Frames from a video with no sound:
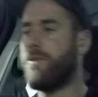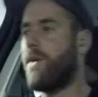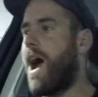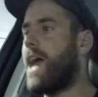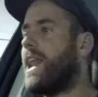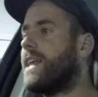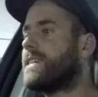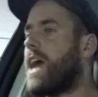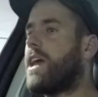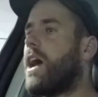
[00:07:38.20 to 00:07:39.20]
right, let's
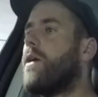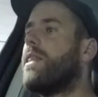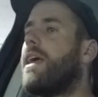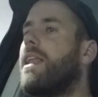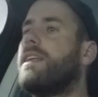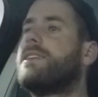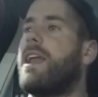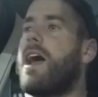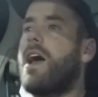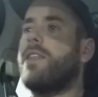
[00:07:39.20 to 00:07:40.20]
get going then. Let's get
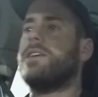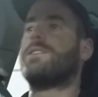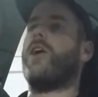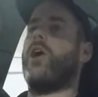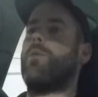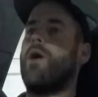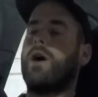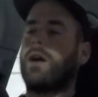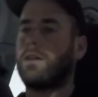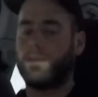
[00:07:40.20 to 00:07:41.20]
out of this car
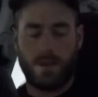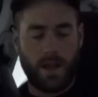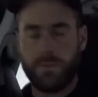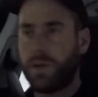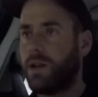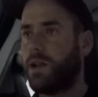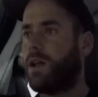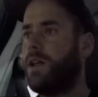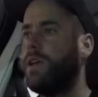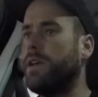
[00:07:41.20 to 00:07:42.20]
park. I haven't been in
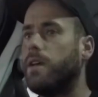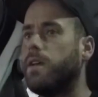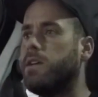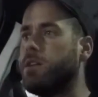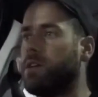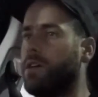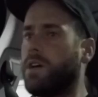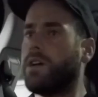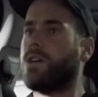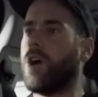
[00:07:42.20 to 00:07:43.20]
a
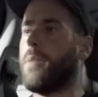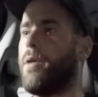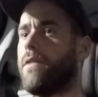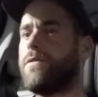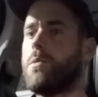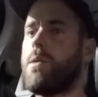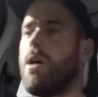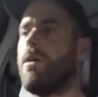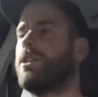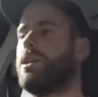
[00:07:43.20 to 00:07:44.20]
car park for a
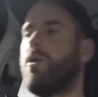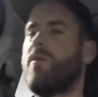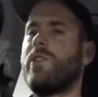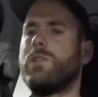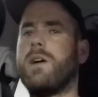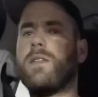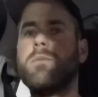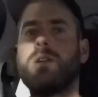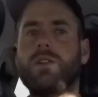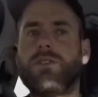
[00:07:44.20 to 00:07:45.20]
while. Actually, what am I on about? I think
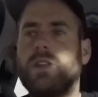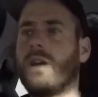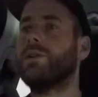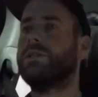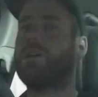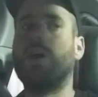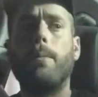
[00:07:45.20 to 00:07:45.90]
my last video was in a car